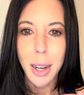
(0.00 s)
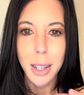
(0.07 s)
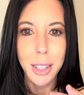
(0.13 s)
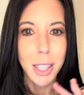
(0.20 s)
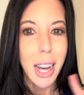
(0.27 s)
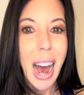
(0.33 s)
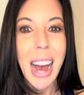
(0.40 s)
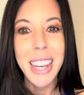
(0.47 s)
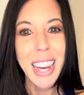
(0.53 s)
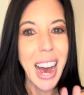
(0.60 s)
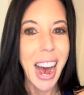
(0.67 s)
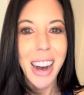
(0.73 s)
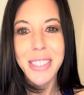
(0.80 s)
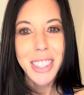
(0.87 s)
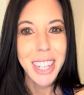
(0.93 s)
you
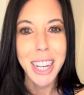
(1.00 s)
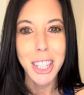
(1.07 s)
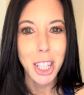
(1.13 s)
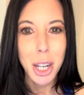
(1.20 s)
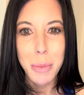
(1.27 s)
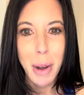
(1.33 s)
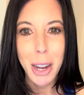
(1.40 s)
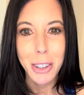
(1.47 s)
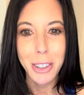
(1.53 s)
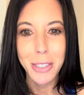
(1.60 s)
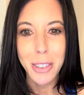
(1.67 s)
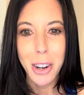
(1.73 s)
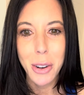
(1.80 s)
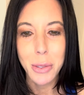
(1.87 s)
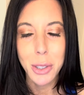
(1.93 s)
have to get a good
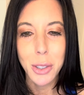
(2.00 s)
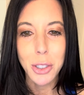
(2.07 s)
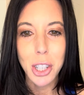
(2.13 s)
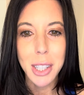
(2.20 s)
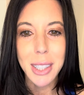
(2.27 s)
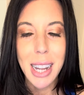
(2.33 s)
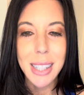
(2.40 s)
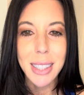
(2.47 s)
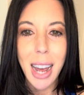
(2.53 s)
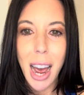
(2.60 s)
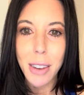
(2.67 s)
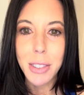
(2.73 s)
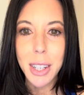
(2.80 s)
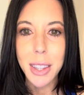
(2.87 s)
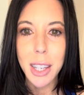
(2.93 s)
microphone. That's
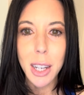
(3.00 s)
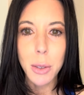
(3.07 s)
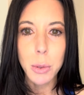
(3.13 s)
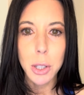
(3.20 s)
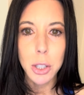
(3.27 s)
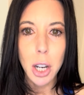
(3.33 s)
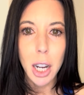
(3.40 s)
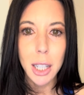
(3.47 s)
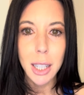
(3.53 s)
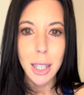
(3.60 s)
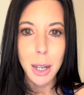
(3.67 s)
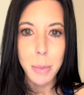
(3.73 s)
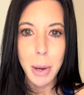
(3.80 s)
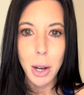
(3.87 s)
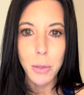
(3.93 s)
everything. When you're
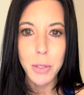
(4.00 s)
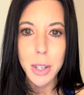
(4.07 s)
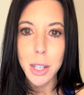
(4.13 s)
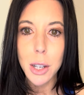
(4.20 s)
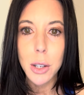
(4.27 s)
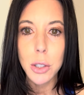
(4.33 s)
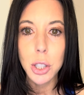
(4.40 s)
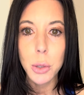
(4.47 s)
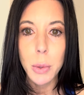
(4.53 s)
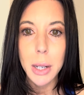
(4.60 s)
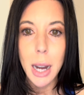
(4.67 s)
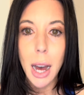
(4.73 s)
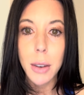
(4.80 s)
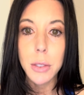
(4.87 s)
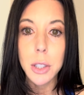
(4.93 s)
talking about videos, you want
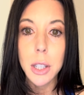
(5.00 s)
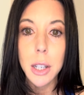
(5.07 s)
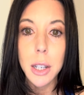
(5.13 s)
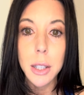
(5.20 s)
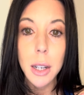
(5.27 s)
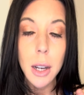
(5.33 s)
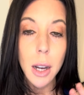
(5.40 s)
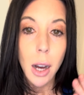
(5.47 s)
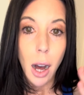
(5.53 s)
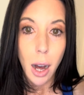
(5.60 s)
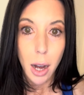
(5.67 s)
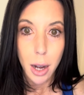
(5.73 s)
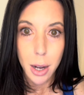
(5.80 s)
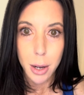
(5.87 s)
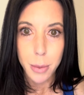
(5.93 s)
to have good,
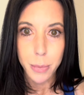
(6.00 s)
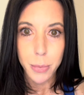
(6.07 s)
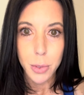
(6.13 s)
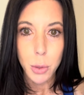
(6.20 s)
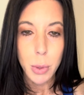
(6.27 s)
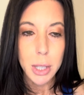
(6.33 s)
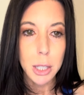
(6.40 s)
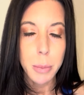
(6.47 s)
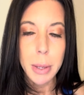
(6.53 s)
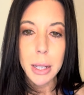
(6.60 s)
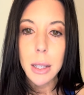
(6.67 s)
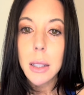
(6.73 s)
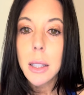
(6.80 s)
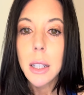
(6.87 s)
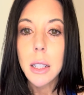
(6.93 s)
you want it to be
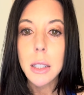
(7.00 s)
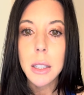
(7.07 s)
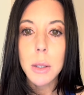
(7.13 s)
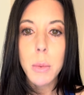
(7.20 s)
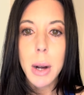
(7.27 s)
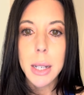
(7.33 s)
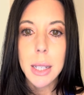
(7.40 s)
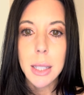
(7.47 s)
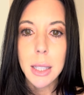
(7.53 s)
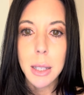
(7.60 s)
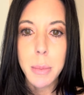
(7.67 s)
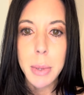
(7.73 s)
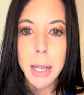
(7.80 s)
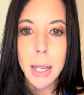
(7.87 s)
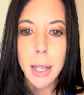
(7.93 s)
clear. You want it to
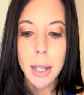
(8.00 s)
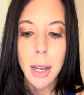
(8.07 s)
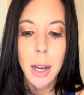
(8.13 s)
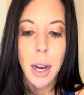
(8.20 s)
be